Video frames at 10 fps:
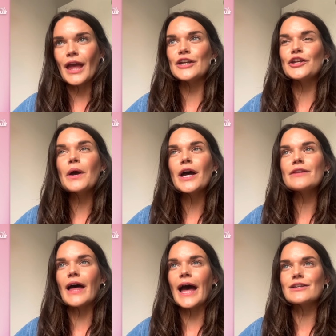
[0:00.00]
Yeah, and you
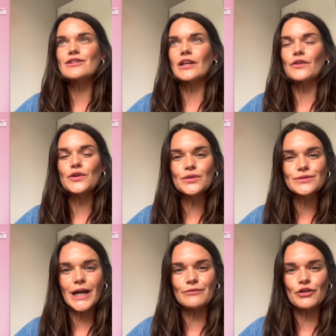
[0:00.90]
heard that actually in the cool
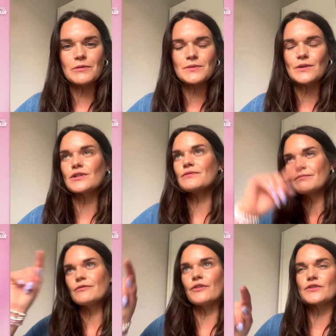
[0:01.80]
down room as well. Just
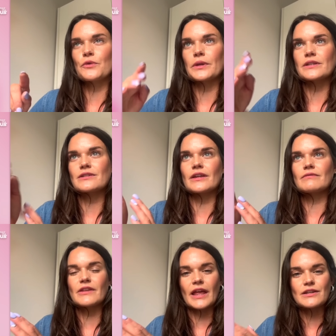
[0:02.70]
fast forwarding to the
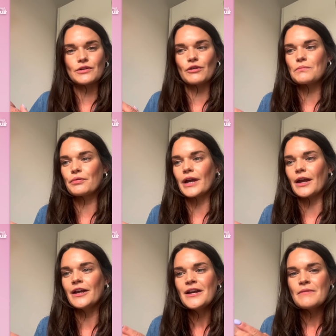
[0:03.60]
to the end of the Grand
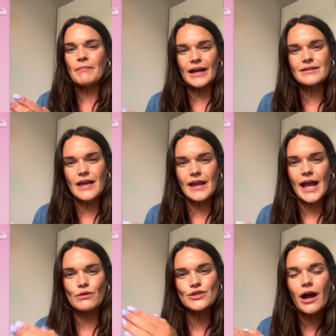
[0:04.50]
Prix, Max saying
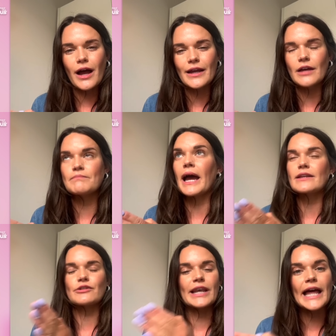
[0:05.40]
how tight, uh,
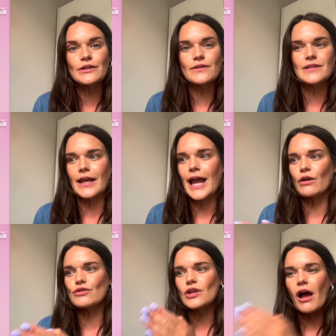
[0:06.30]
Max sorry, Lando saying
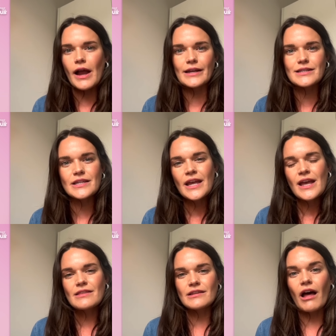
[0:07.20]
how tight
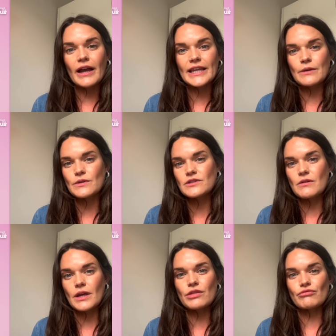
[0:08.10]
line he was
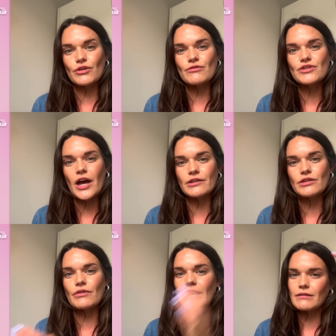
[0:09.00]
doing through turn
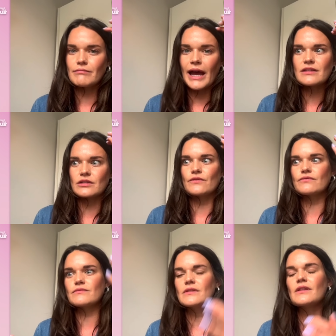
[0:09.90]
three, and Max sort of